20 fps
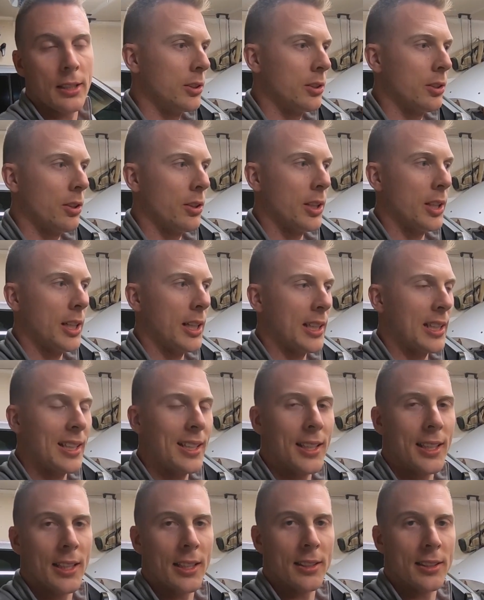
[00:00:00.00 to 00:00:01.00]
so that I can
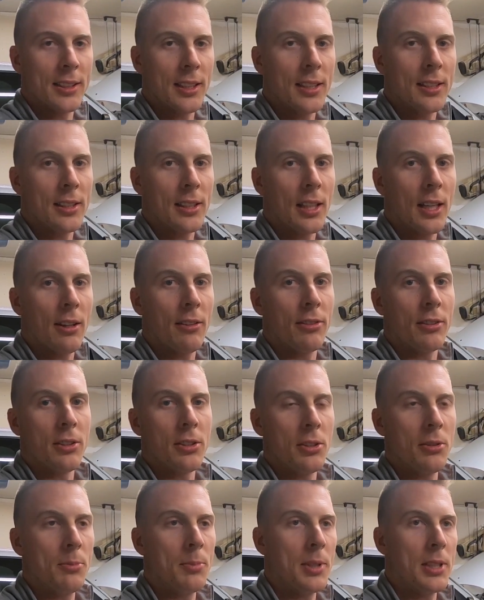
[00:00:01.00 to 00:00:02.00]
get it sent off
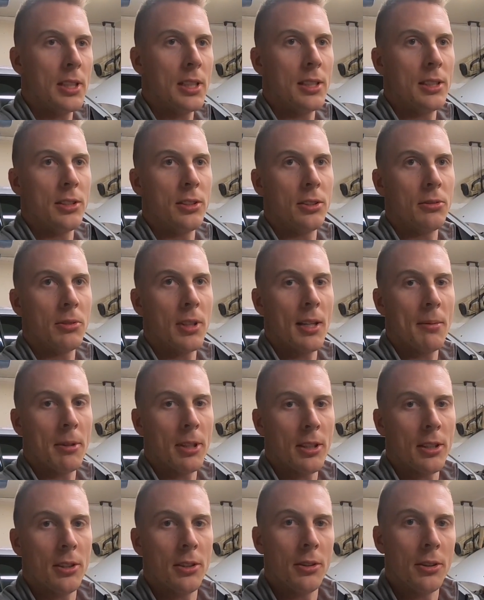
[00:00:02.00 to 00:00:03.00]
to be
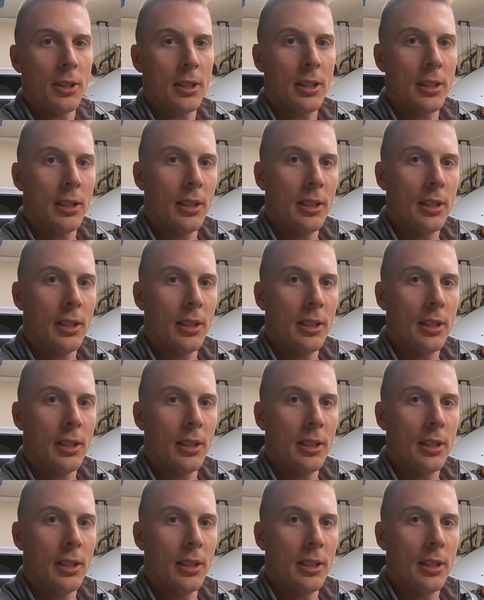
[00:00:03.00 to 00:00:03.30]
ceramic coated,